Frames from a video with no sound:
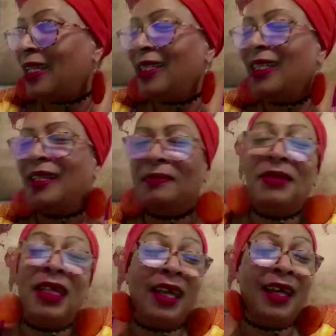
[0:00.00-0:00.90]

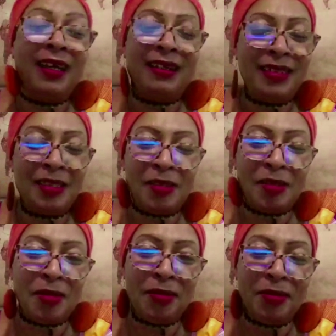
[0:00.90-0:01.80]
Yeah,
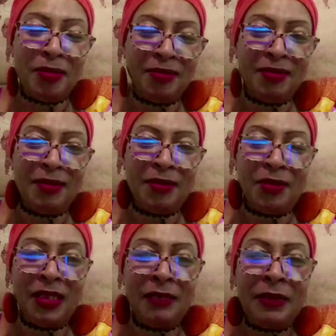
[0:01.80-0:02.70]
so
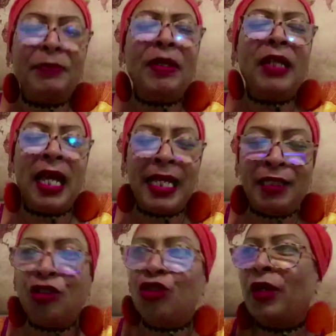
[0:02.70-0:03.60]
those were some, but I
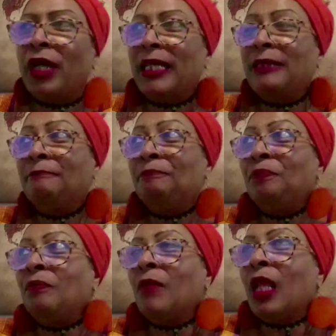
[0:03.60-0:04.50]
enjoyed,
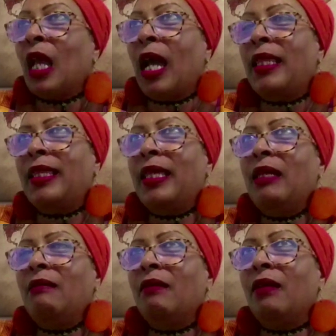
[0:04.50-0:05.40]
I
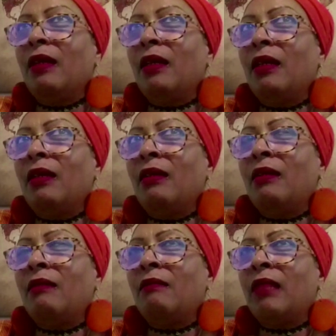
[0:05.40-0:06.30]
think
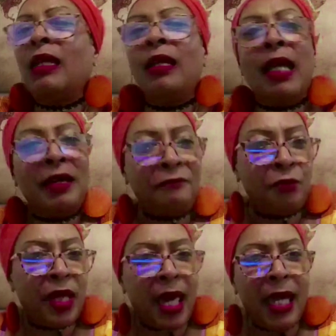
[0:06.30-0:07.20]
the life
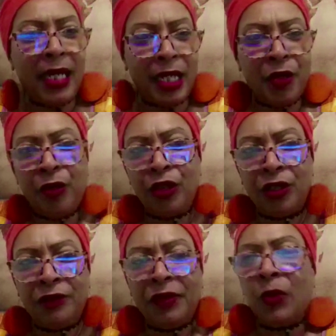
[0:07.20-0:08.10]
we had in
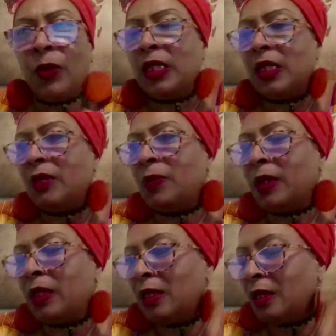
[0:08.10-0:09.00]
Crozierville was
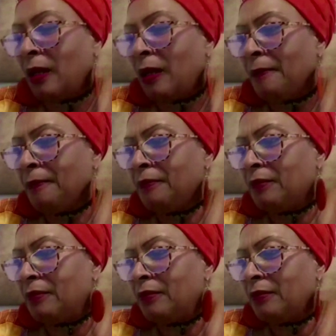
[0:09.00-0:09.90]

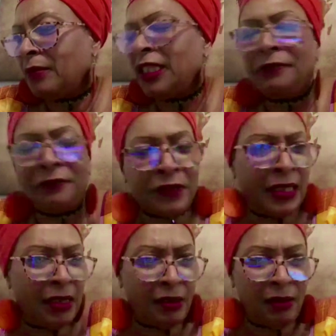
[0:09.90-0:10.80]

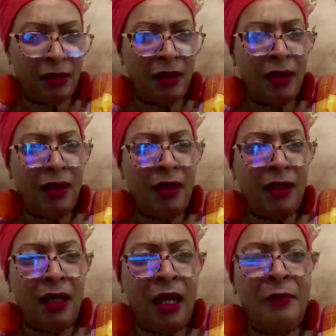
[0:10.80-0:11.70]
different.
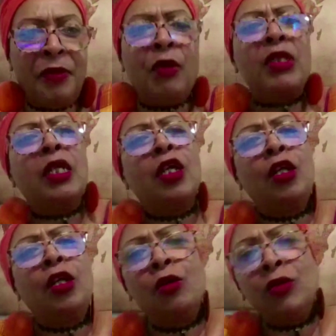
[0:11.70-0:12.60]
There was a
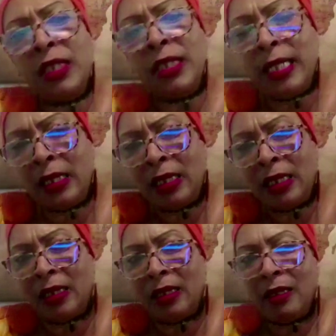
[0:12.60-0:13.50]

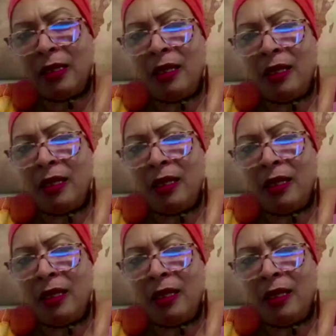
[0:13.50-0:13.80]
closeness